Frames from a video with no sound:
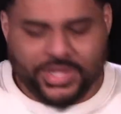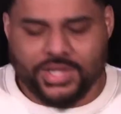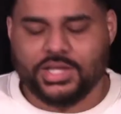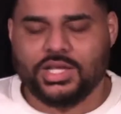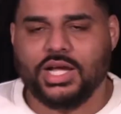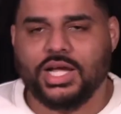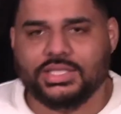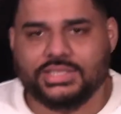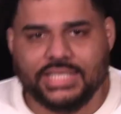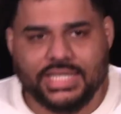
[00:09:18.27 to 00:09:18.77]

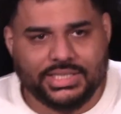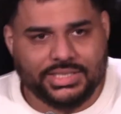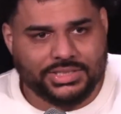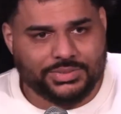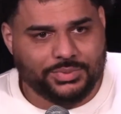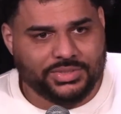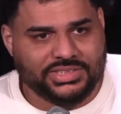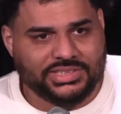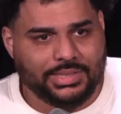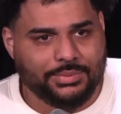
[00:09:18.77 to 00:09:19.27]
Contact is
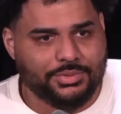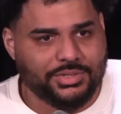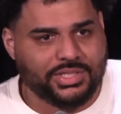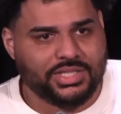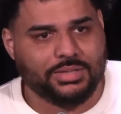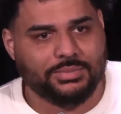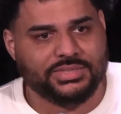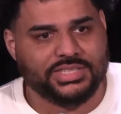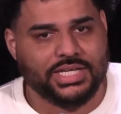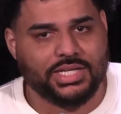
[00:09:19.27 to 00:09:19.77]
when someone
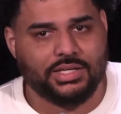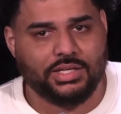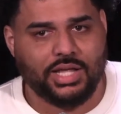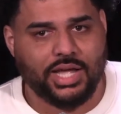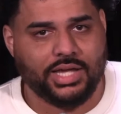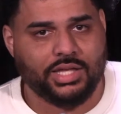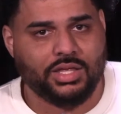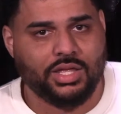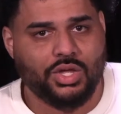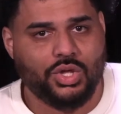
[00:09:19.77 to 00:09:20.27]
comes at,
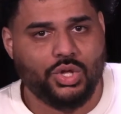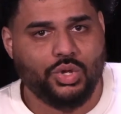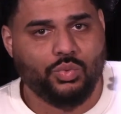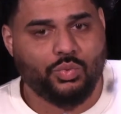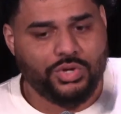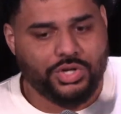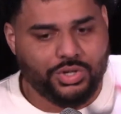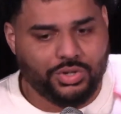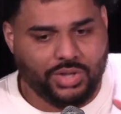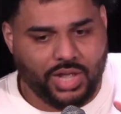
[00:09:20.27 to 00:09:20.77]
like,
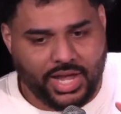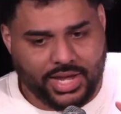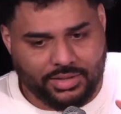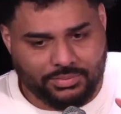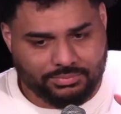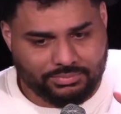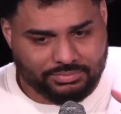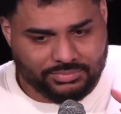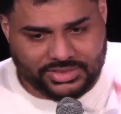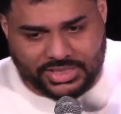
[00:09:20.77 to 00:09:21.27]
when you're
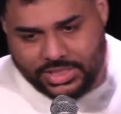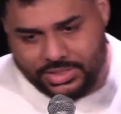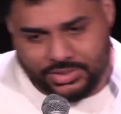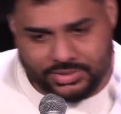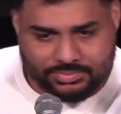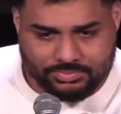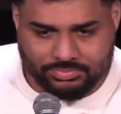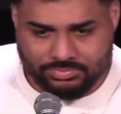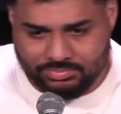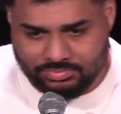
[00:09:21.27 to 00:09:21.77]
like, say
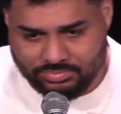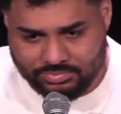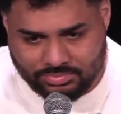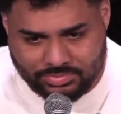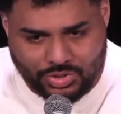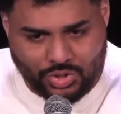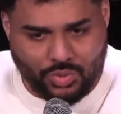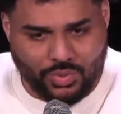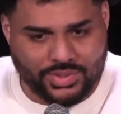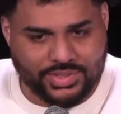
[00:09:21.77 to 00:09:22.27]
just
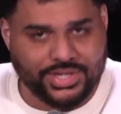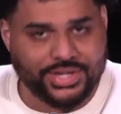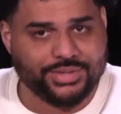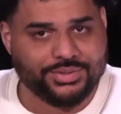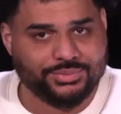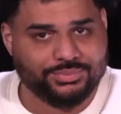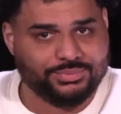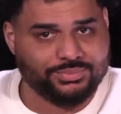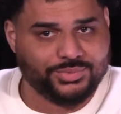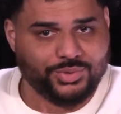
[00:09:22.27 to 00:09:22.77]
going down
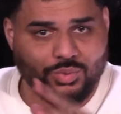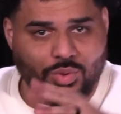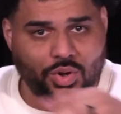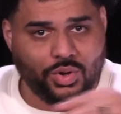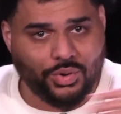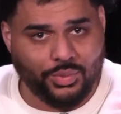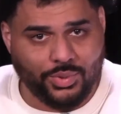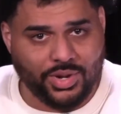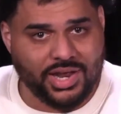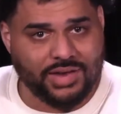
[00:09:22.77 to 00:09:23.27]
the
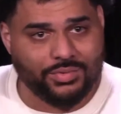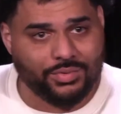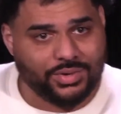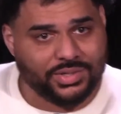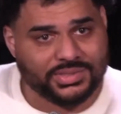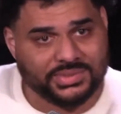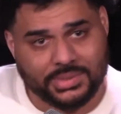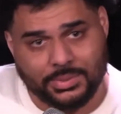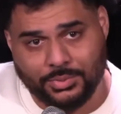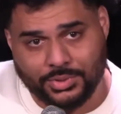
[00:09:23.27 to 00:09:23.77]
road or whatever,
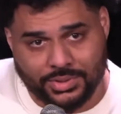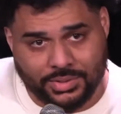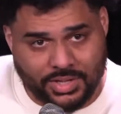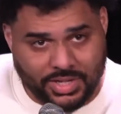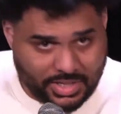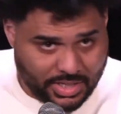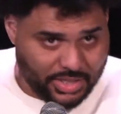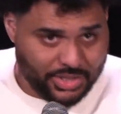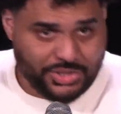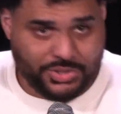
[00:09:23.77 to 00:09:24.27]
and someone
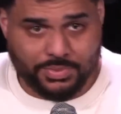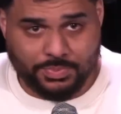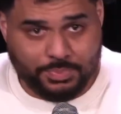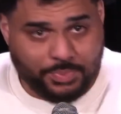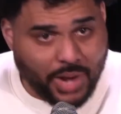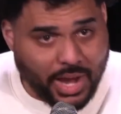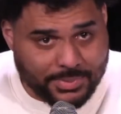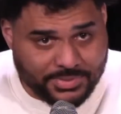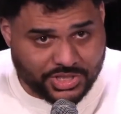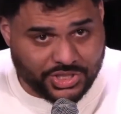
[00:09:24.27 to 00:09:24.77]

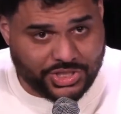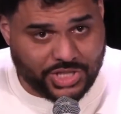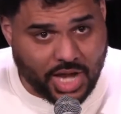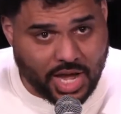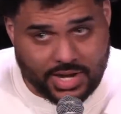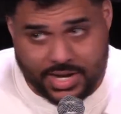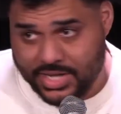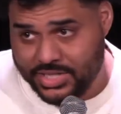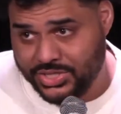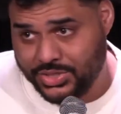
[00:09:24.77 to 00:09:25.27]
pops a
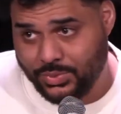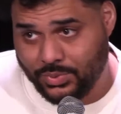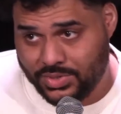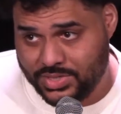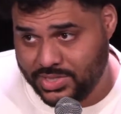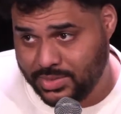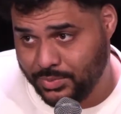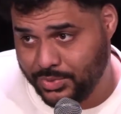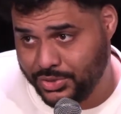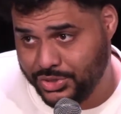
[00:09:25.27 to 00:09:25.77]
shot at you, or
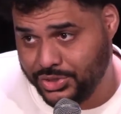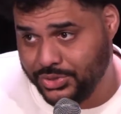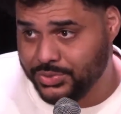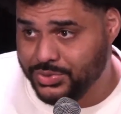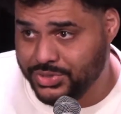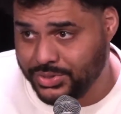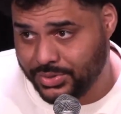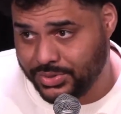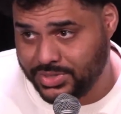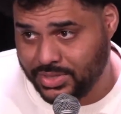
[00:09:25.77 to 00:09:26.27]
someone
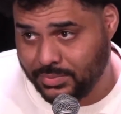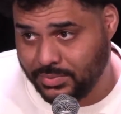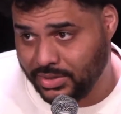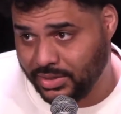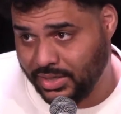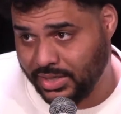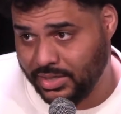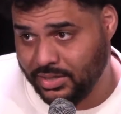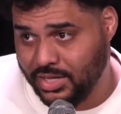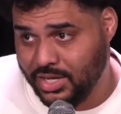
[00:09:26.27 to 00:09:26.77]
shoots you or something,
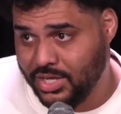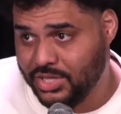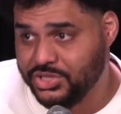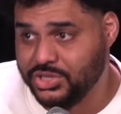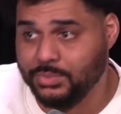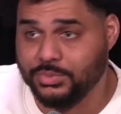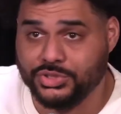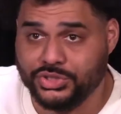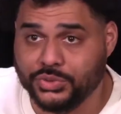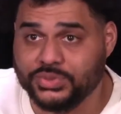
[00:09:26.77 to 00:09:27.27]
like
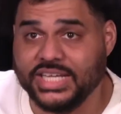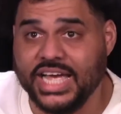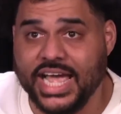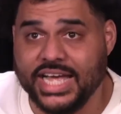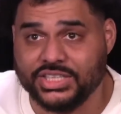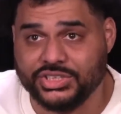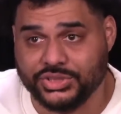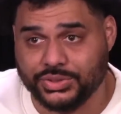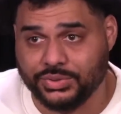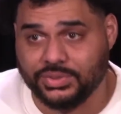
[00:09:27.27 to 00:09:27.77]
someone shoots
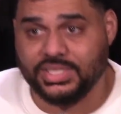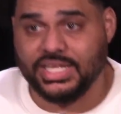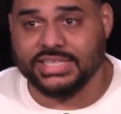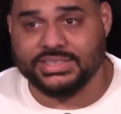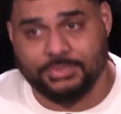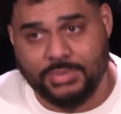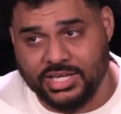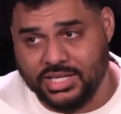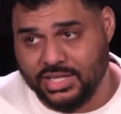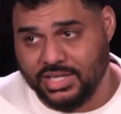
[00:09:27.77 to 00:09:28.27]
at you.
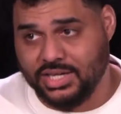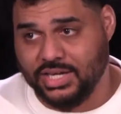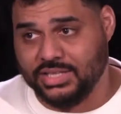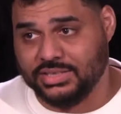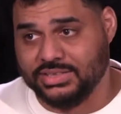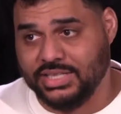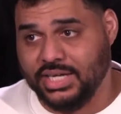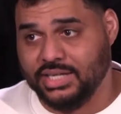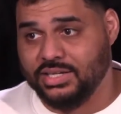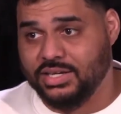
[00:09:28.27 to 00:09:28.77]
That's making
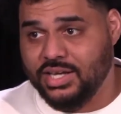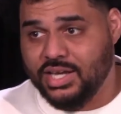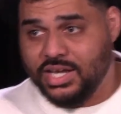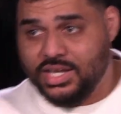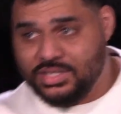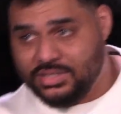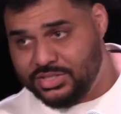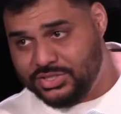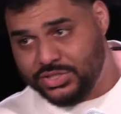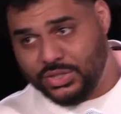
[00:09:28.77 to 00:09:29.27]
contact.
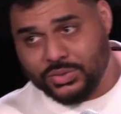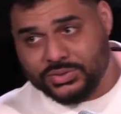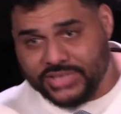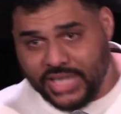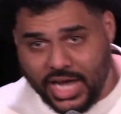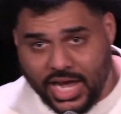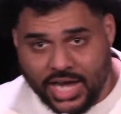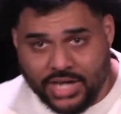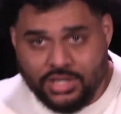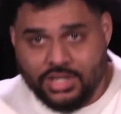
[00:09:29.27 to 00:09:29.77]
The zone's
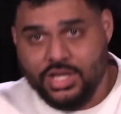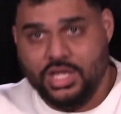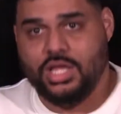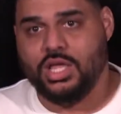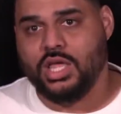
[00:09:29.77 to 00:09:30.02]
hot.